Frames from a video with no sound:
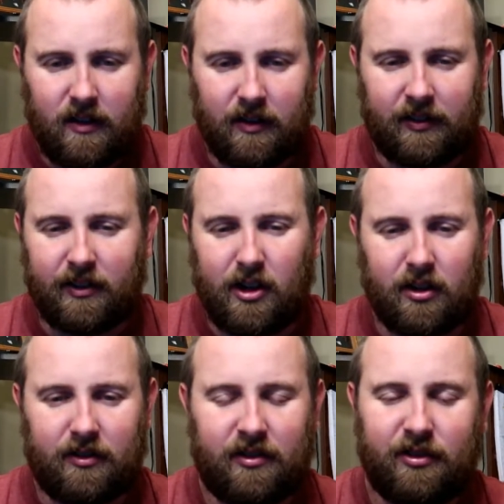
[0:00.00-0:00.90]
The
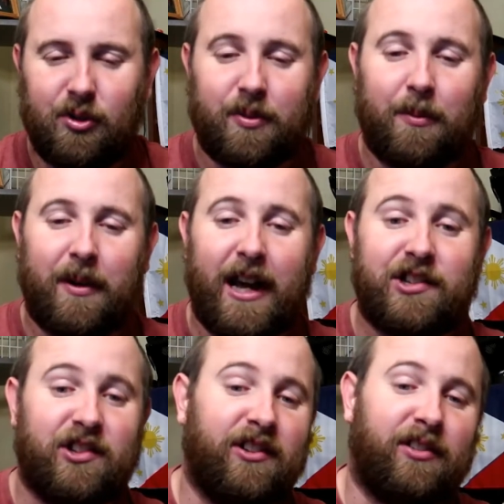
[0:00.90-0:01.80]
song super
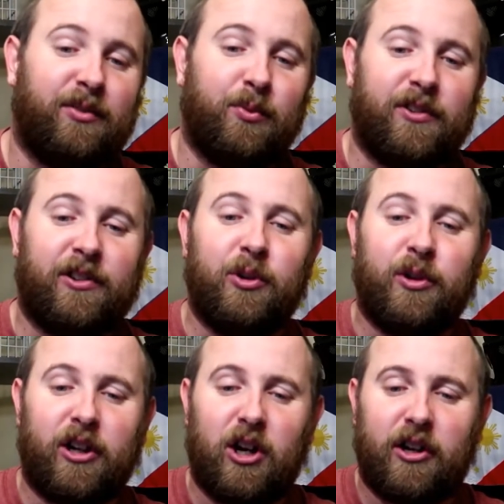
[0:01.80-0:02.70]
matches what's
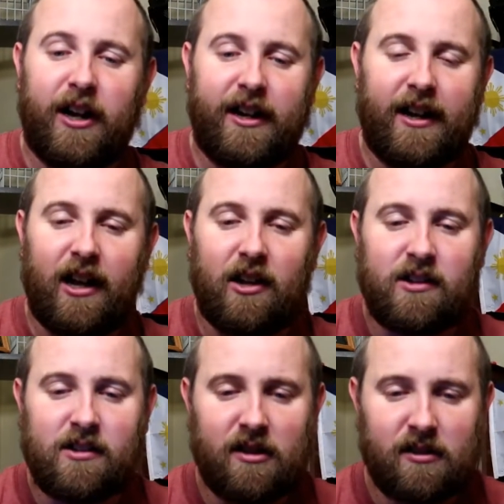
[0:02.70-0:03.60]
going on right now.